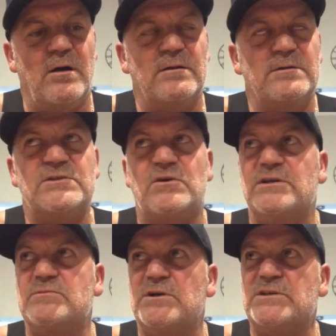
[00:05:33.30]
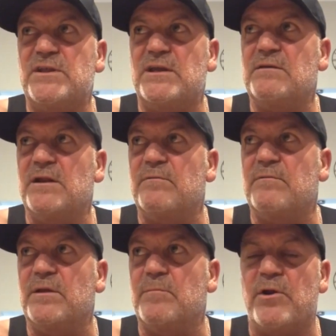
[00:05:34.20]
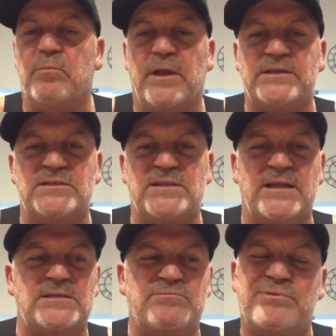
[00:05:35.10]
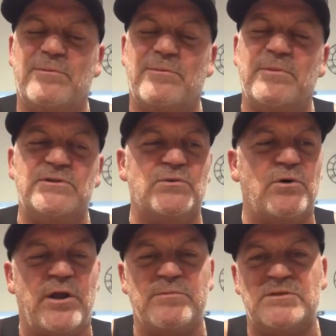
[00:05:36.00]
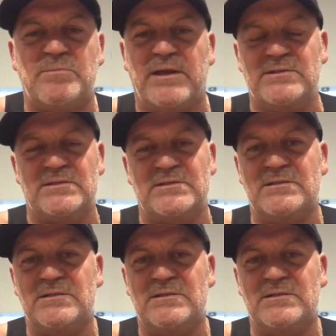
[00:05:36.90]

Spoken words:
size-wise, I think, your motorplex, and that's probably two wide open spaces.